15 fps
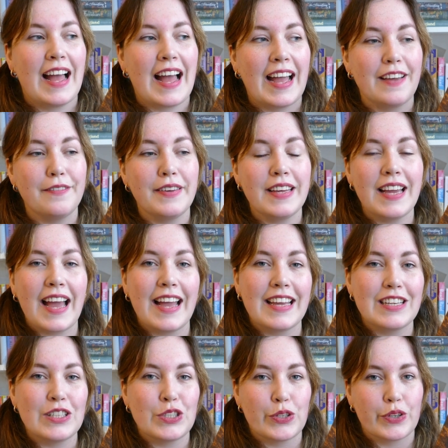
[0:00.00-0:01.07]
I think I
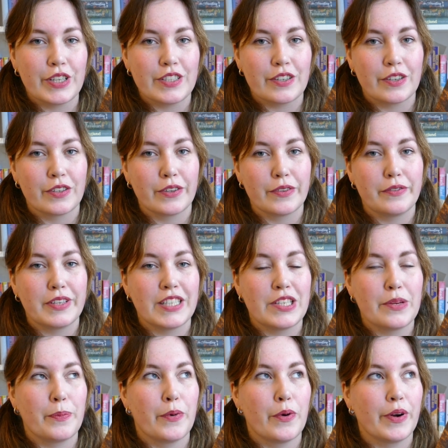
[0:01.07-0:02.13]
enjoyed her
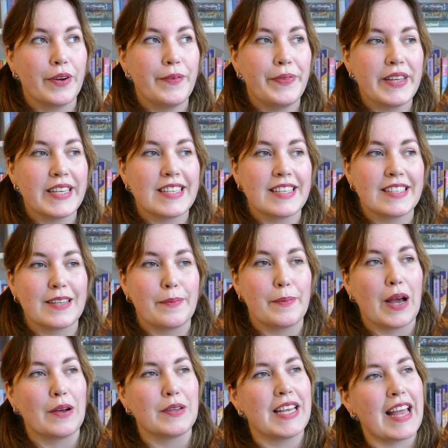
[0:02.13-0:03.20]
non-fiction more. This is
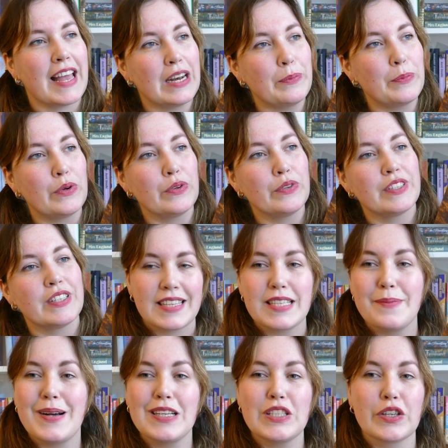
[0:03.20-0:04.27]
about animals. It's
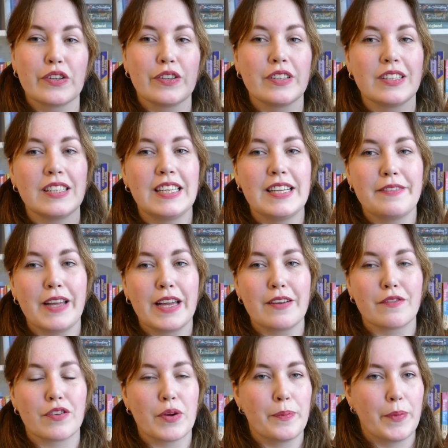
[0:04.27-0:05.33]
about her living
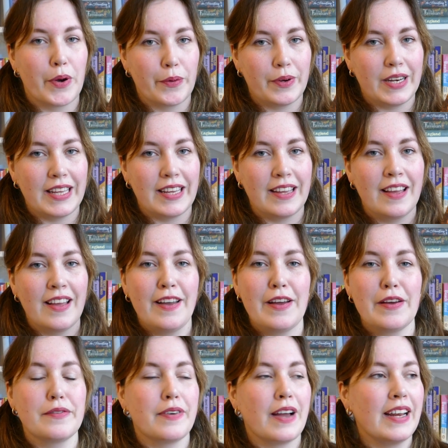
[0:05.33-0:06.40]
remotely,
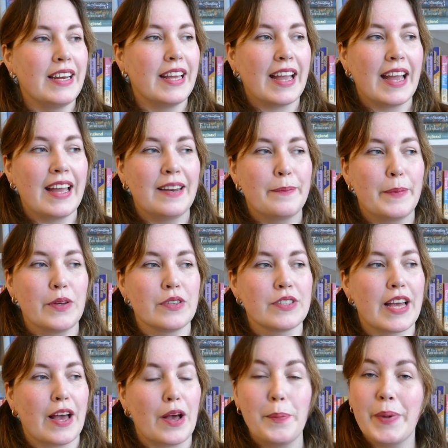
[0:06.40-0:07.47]
finding animals,
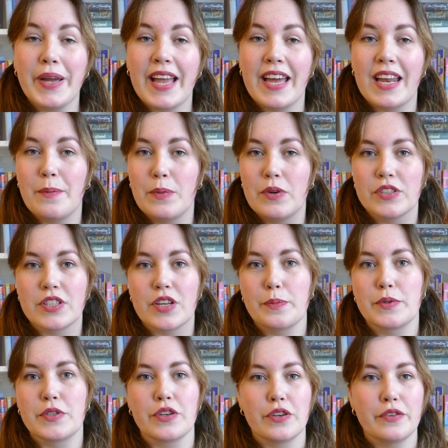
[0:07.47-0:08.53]
helping animals,
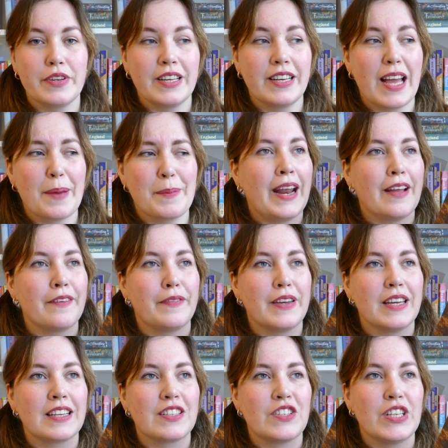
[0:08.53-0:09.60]
observing them. I
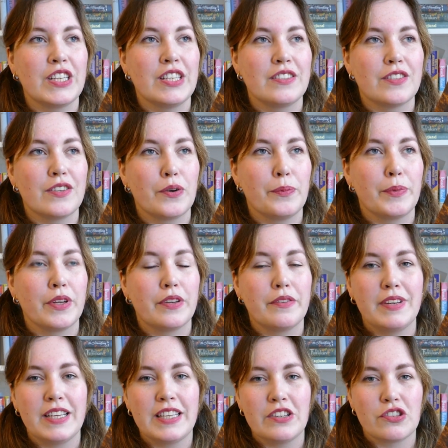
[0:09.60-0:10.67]
think she so
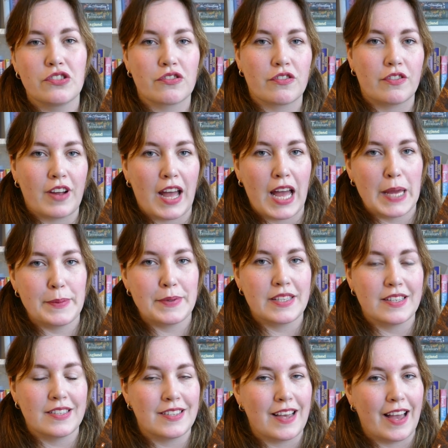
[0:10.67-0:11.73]
beautifully describes the
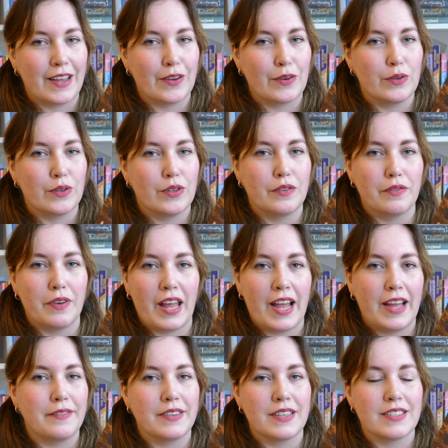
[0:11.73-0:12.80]
cycle of
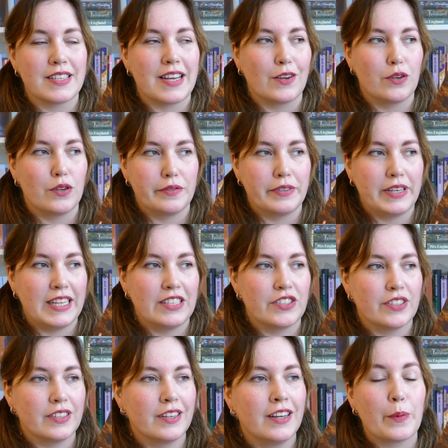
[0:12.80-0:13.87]
life and the cycle of
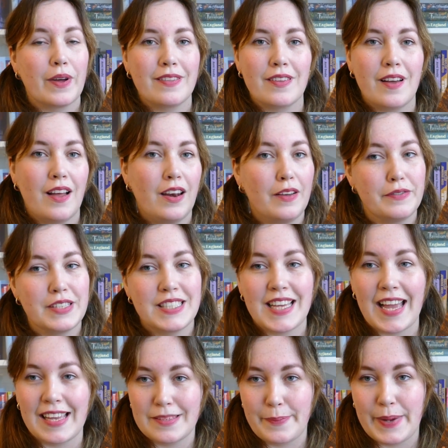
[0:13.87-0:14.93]
nature with all of its
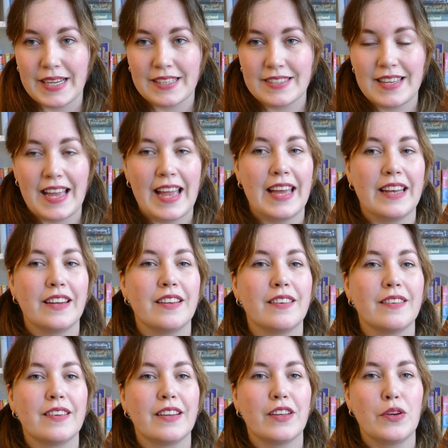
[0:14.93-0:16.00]
aspects and
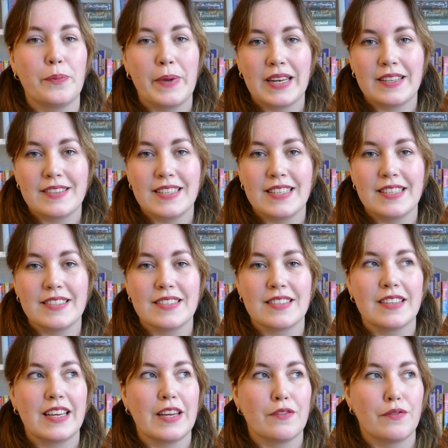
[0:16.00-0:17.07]
humanity's
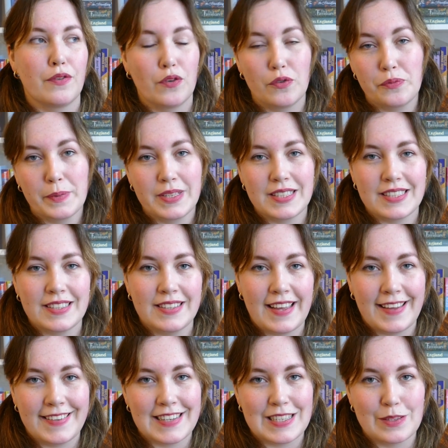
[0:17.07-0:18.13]
involvement in
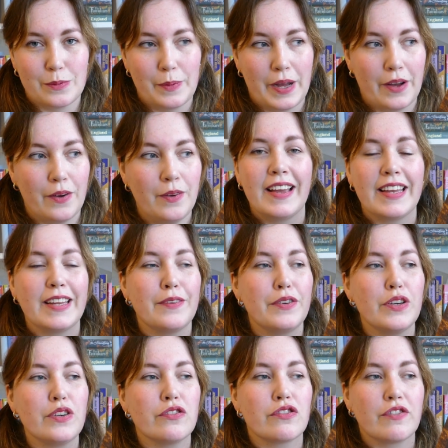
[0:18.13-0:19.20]
that as well. And if
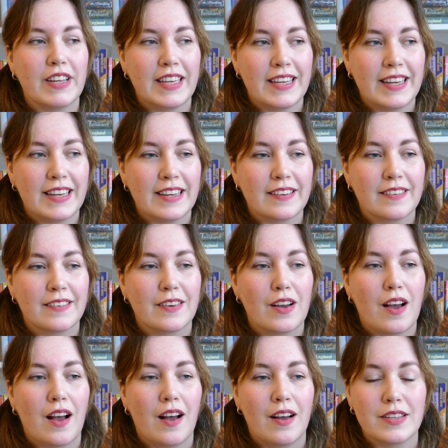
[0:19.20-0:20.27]
you're drinking
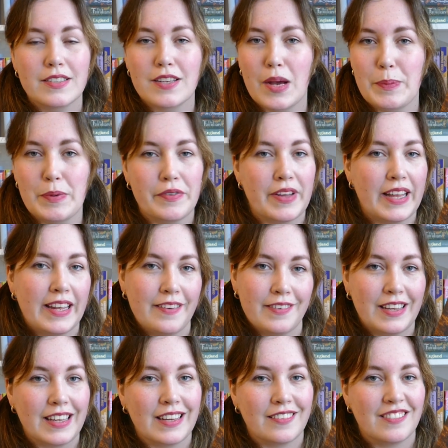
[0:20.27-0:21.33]
a hot cup of
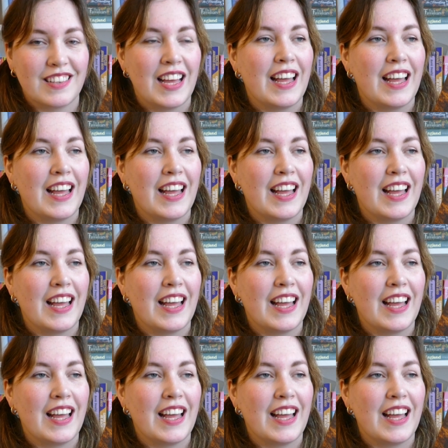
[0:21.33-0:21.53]
anything